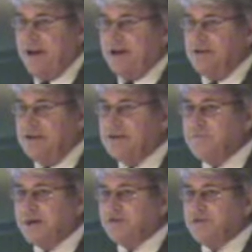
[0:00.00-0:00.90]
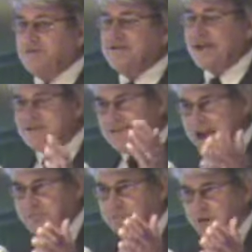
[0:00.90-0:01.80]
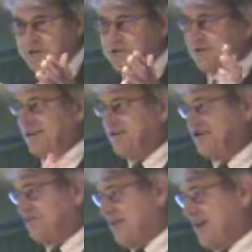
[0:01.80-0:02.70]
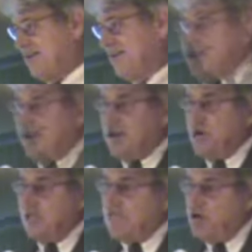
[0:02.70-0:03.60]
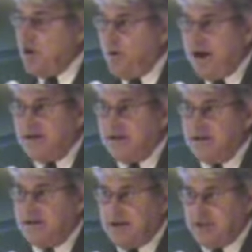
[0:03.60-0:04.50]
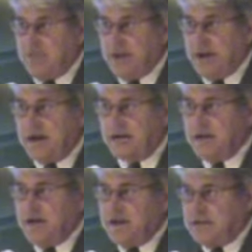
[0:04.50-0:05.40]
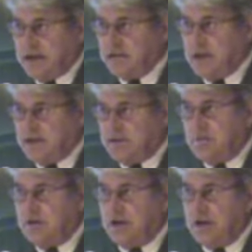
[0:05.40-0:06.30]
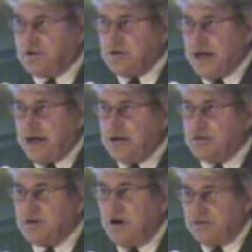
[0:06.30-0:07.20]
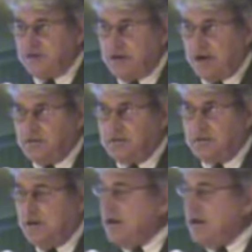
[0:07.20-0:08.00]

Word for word: And you need to make certain that that person is your friend. You have no idea the impact that that kind of communication has on the judge.